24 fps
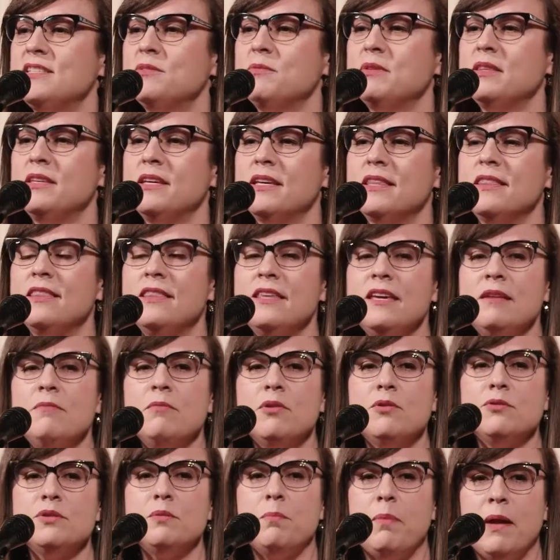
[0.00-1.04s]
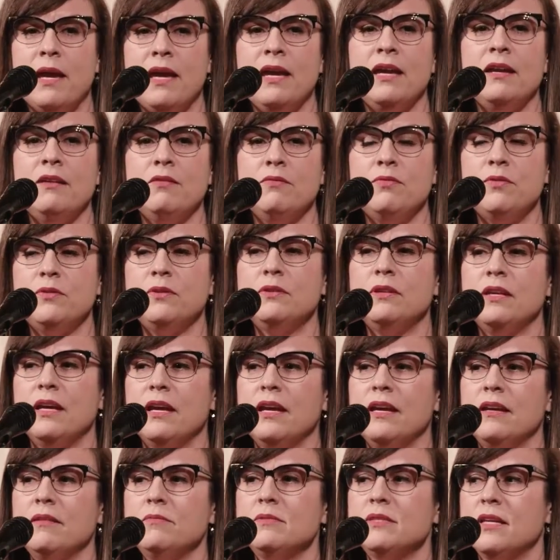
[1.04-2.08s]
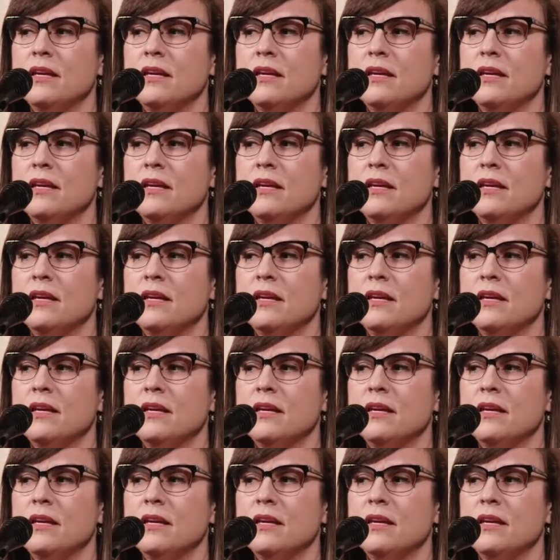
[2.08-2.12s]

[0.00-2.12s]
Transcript: with like the most painful names,